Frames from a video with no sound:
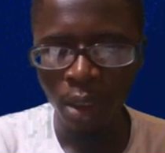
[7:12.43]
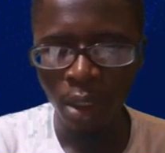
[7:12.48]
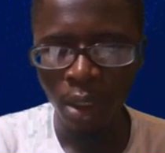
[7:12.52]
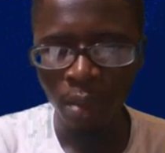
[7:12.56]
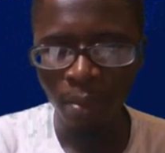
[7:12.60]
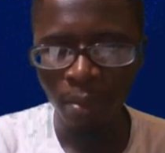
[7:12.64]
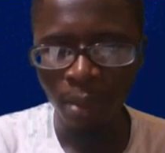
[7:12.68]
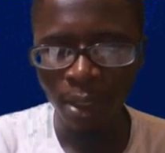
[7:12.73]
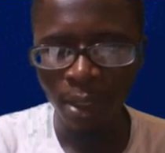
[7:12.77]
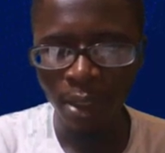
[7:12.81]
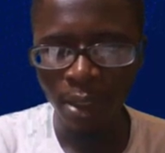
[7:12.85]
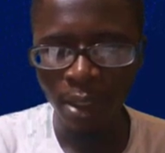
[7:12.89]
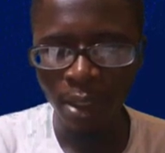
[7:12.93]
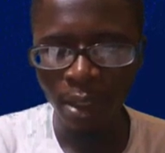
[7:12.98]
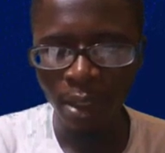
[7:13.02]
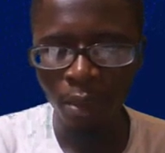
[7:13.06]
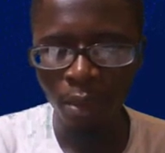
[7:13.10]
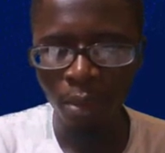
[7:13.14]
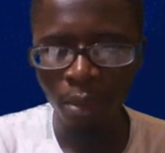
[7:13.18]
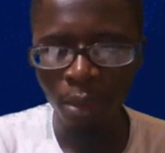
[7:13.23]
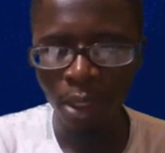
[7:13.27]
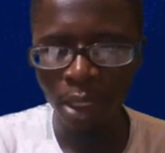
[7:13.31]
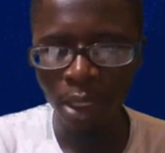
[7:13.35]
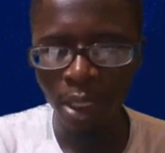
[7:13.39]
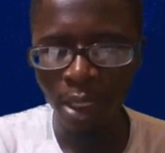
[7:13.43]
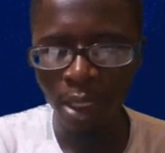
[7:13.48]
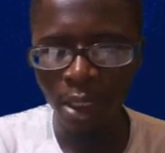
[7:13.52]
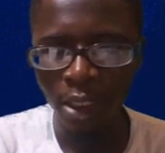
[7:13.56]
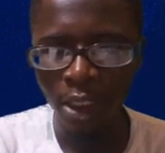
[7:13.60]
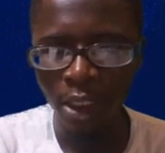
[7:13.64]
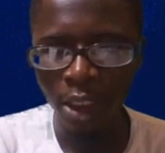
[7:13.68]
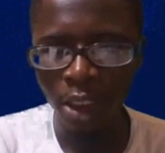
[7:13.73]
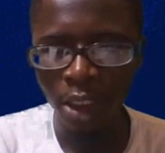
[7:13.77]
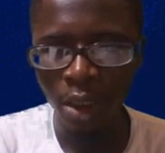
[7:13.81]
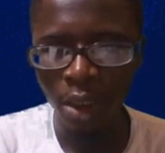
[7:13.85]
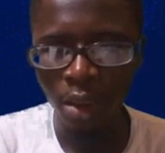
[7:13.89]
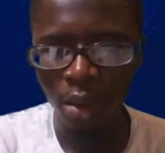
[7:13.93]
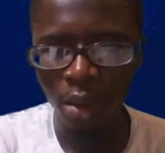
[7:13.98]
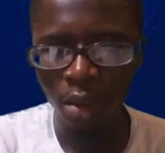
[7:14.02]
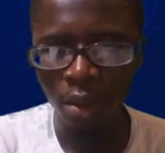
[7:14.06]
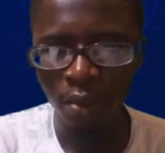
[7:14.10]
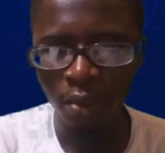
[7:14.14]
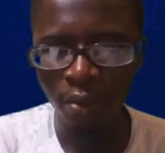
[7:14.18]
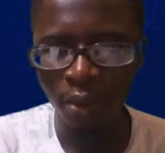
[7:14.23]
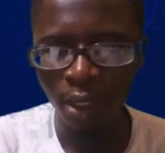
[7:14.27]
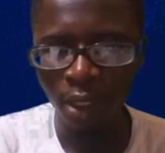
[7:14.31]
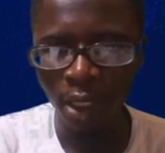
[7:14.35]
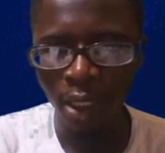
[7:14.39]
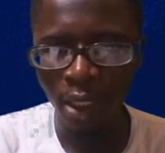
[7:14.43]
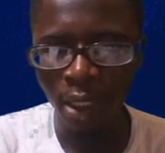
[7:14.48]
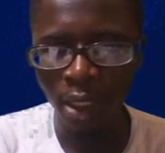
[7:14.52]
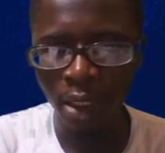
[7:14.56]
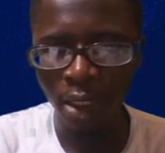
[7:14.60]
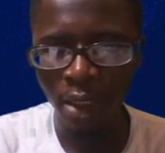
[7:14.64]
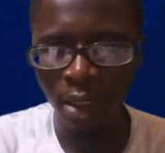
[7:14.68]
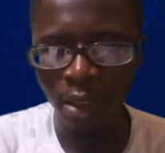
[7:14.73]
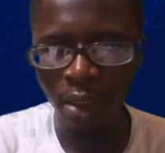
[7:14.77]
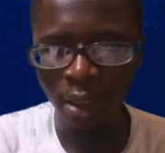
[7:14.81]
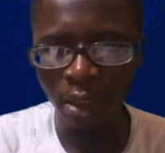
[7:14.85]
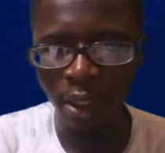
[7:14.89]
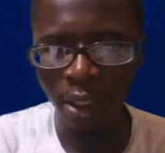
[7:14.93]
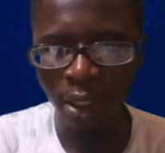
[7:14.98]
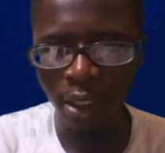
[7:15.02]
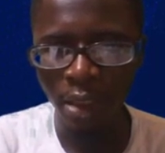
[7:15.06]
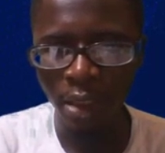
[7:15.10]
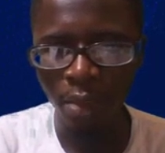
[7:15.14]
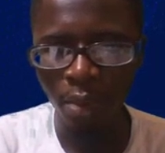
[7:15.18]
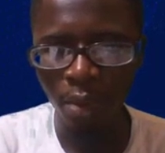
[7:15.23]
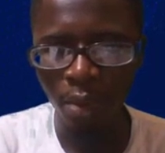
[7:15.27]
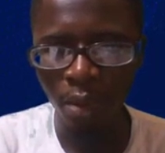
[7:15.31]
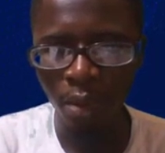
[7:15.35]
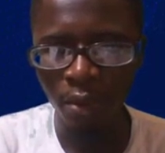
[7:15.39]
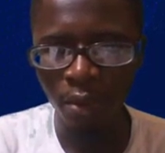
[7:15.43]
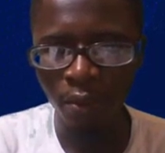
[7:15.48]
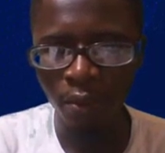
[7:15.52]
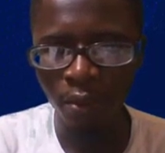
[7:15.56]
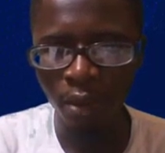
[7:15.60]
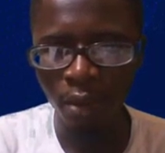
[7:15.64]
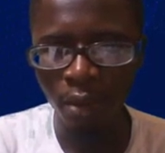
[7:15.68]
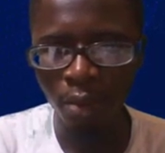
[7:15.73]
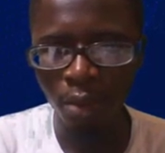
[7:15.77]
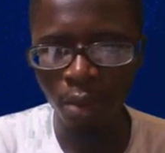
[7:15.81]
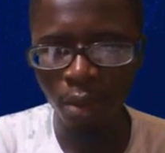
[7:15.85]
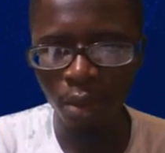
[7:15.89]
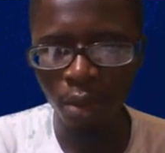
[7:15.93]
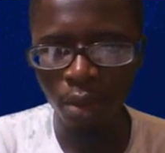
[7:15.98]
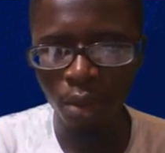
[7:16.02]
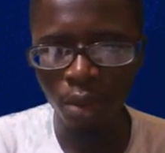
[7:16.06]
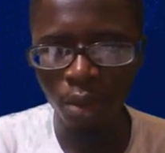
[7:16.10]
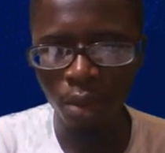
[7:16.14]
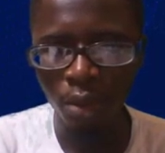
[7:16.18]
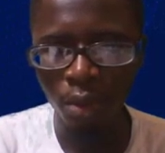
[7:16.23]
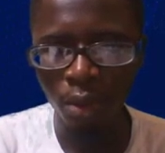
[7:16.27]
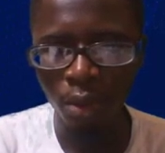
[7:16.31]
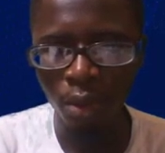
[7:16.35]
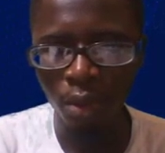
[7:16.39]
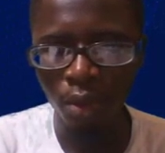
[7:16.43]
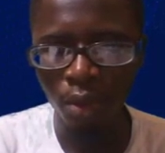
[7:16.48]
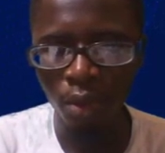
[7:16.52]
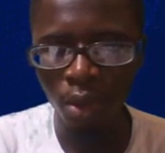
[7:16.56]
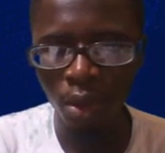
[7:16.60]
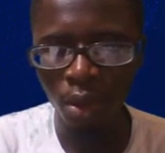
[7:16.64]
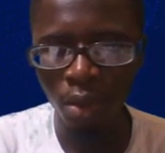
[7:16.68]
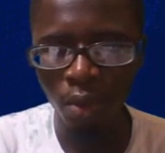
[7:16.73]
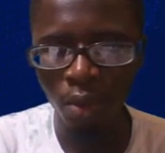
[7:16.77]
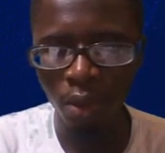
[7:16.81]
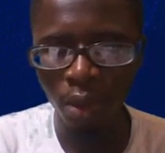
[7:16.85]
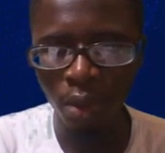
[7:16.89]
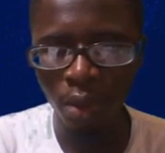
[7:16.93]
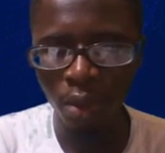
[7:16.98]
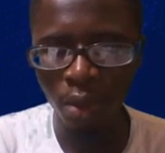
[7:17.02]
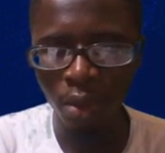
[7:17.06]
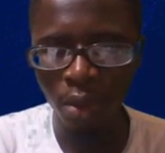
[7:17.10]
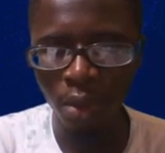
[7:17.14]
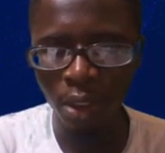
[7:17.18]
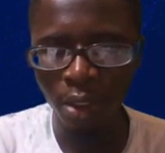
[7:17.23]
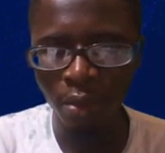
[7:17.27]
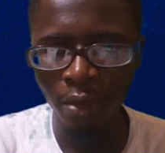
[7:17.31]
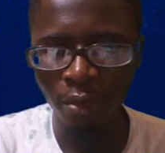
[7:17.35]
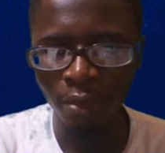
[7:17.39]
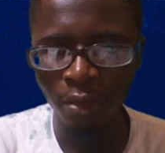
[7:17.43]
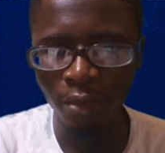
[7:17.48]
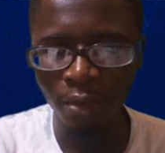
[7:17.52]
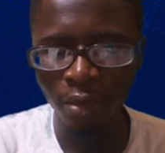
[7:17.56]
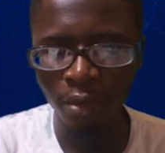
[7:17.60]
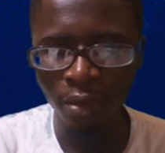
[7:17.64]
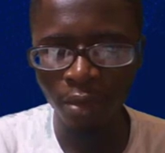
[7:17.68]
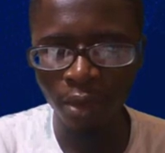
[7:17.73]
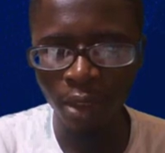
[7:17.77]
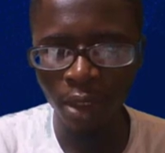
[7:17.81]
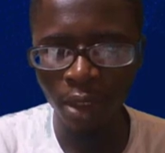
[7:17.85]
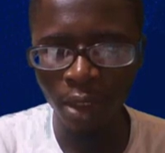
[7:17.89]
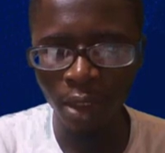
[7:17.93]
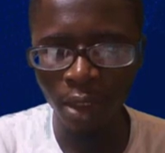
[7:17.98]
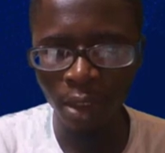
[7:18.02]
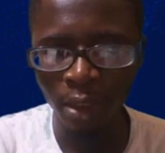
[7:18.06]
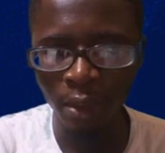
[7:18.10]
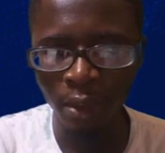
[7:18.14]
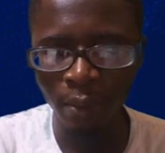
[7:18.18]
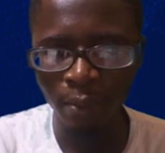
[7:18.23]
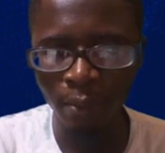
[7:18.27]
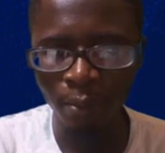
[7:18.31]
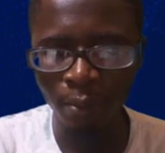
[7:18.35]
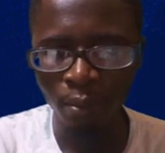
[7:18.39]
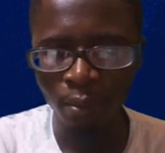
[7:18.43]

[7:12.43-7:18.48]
Now, by the time we make additions of these, 8 plus 4 plus 2 plus 1, we're going to have 15,